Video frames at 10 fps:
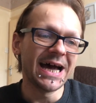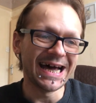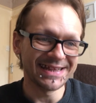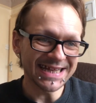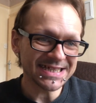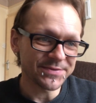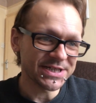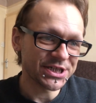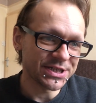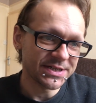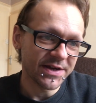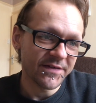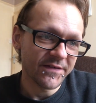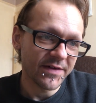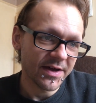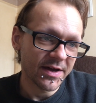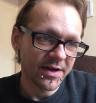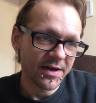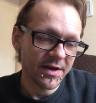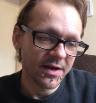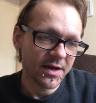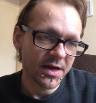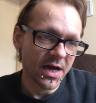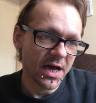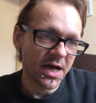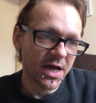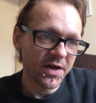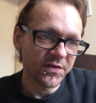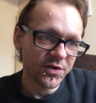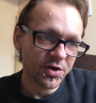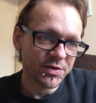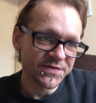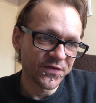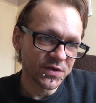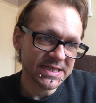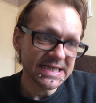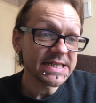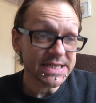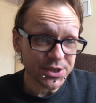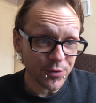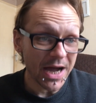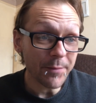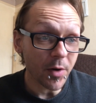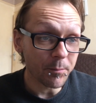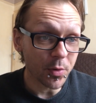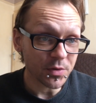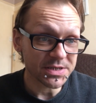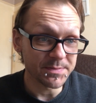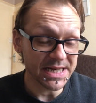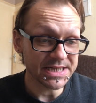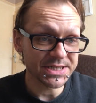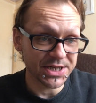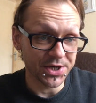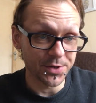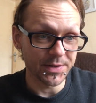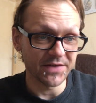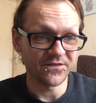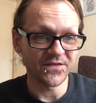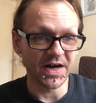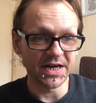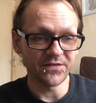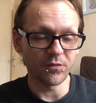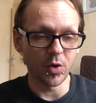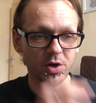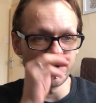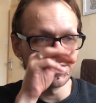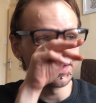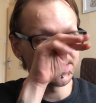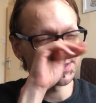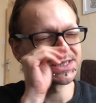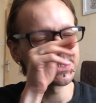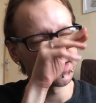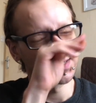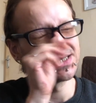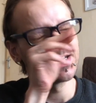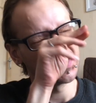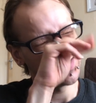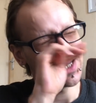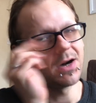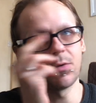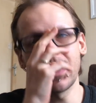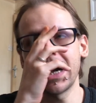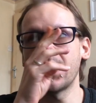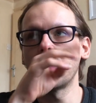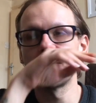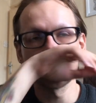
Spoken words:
And the last question, question 14, describe what books mean to you in 5 words. Oh, wow.